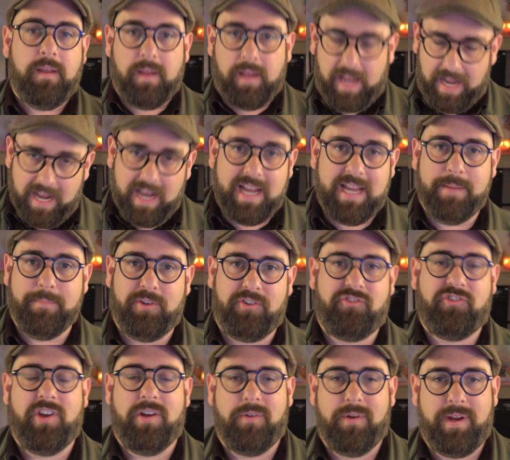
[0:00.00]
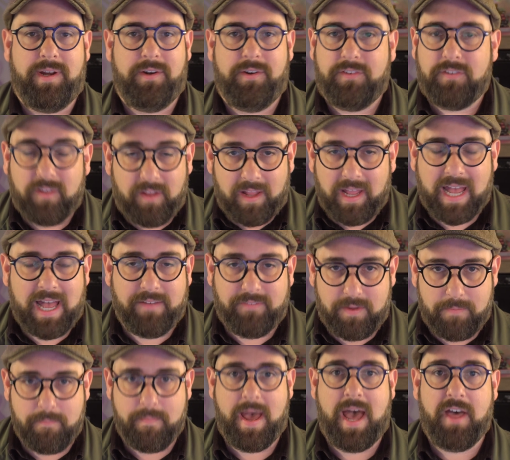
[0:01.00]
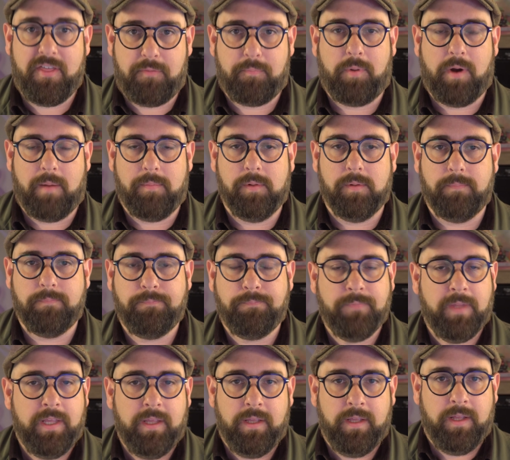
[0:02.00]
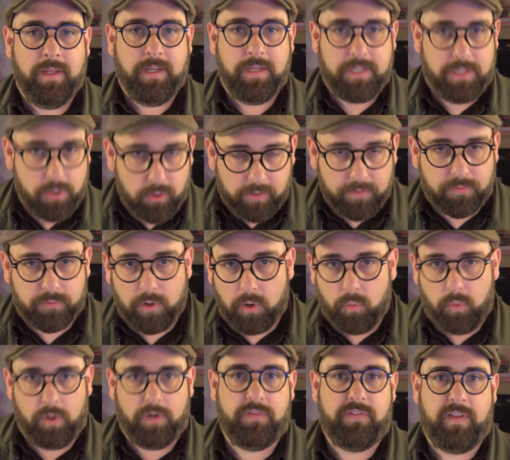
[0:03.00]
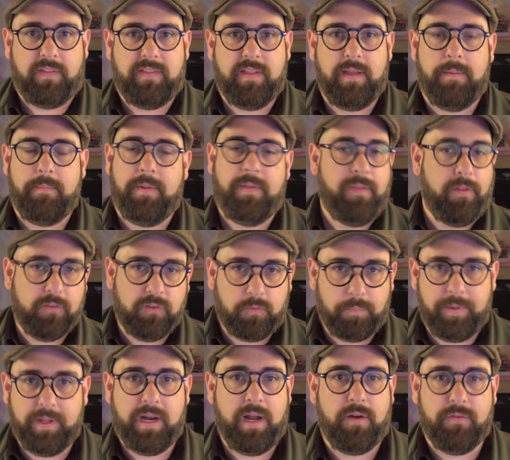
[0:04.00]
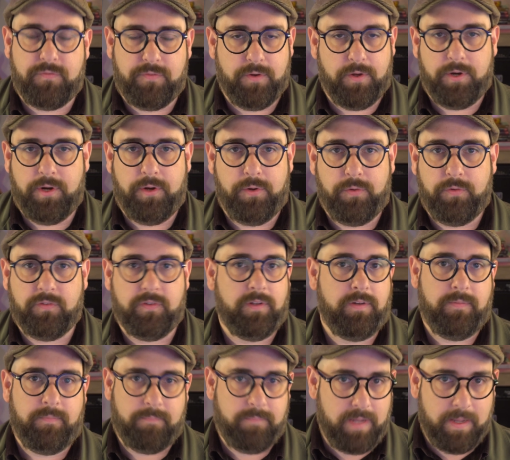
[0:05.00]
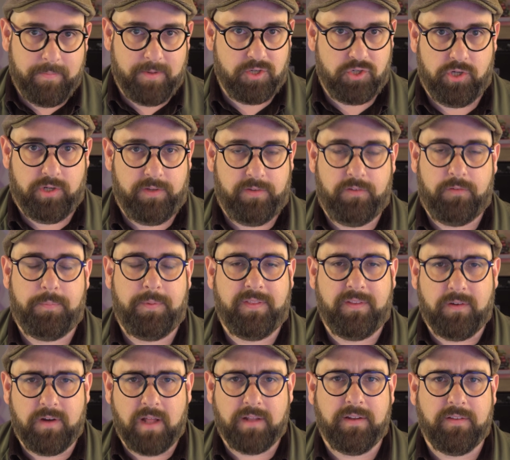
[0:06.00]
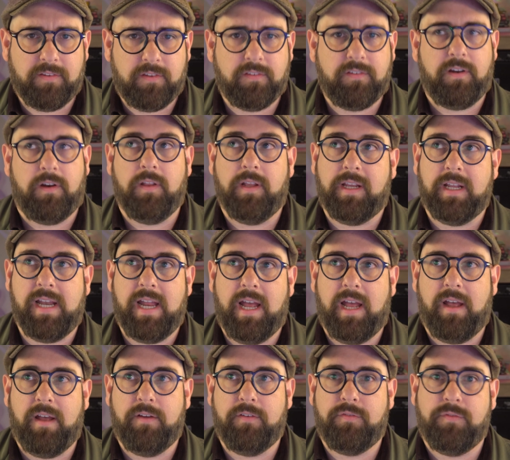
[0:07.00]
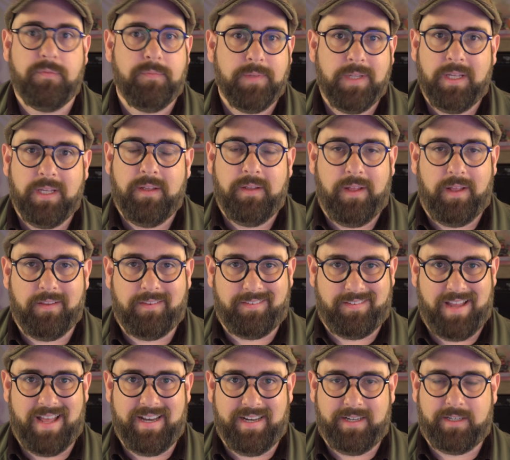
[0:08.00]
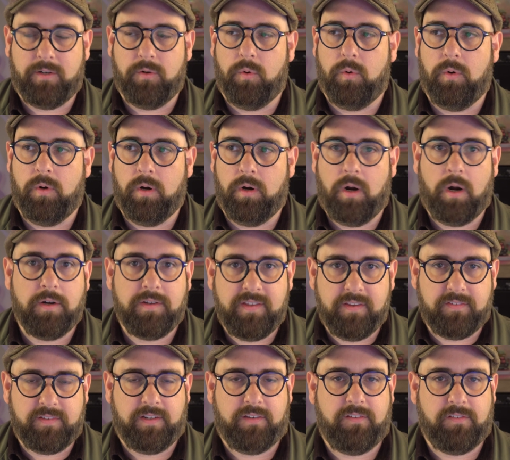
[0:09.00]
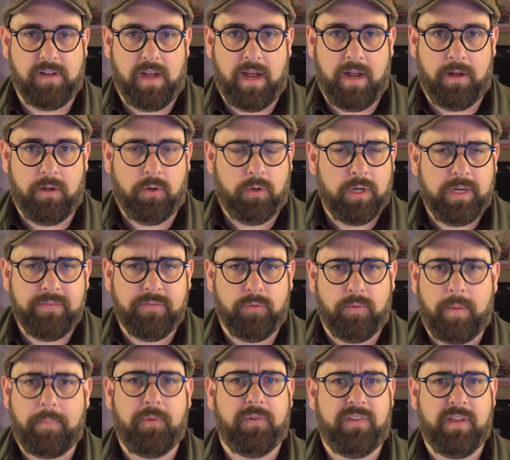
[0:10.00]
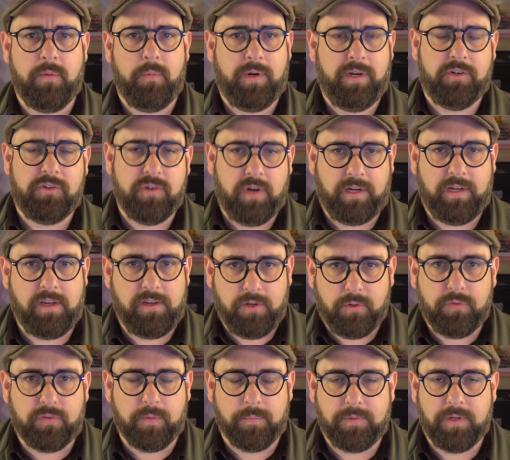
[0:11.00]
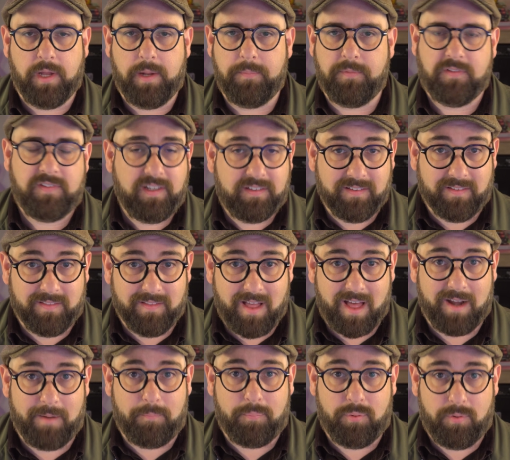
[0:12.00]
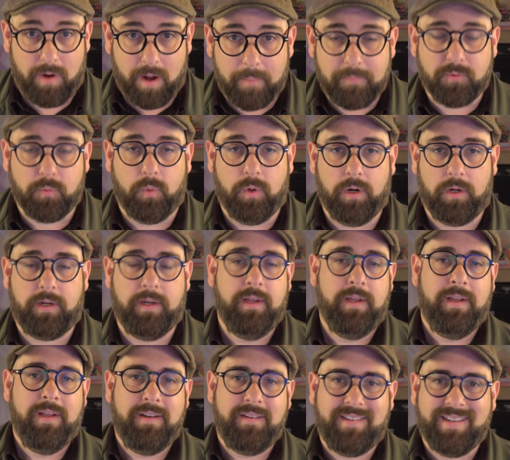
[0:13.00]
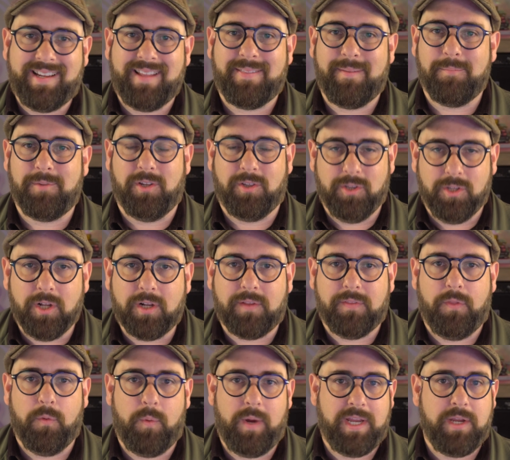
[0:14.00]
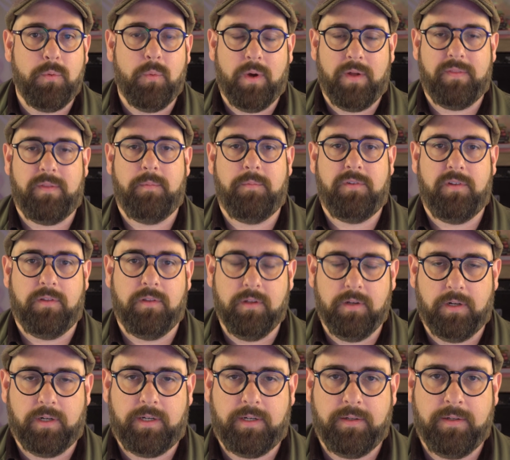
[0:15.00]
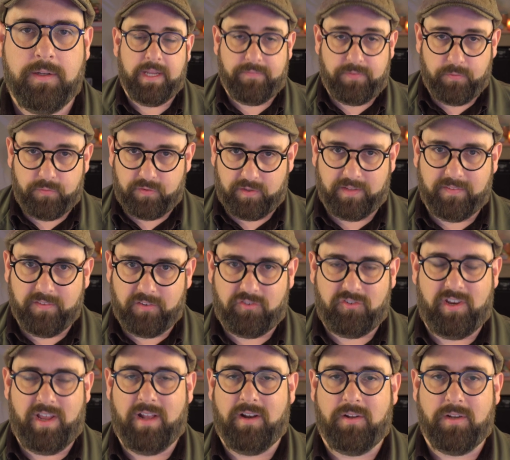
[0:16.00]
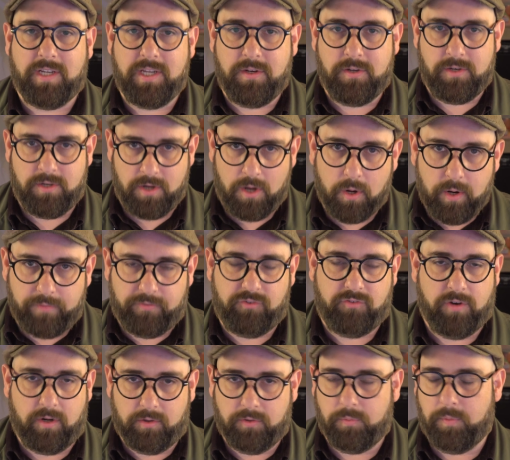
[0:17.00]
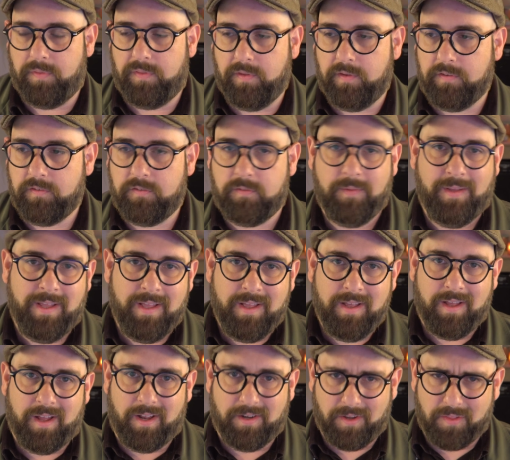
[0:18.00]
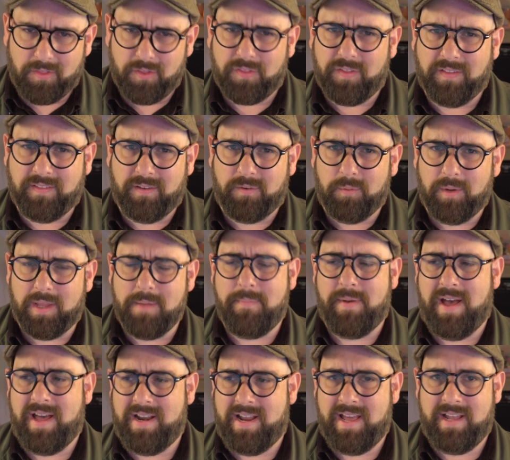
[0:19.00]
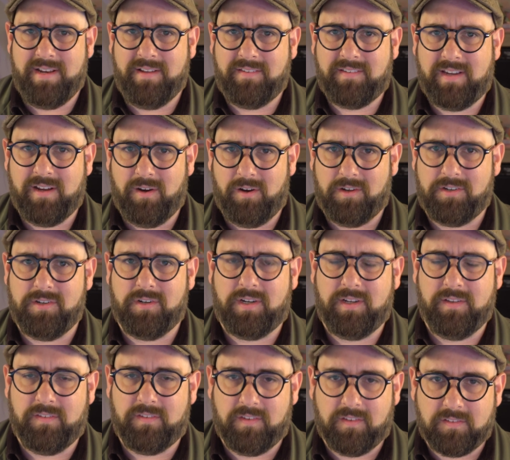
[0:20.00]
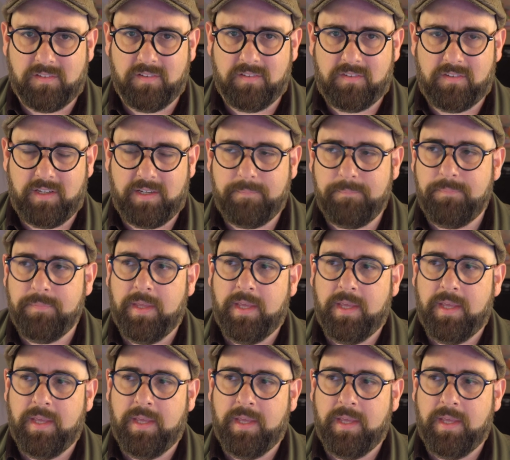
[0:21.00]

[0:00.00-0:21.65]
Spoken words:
AI image generators have a math problem. You can throw words at them and they'll spit out photos and images, but they're not necessarily going to have aesthetic or artistic style or even represent what you're trying to do sometimes. It takes a lot of prompt work to get them to look the way you want them to look. If you've seen this channel, you know I've struggled with this. Another thing they're really bad at is character consistency.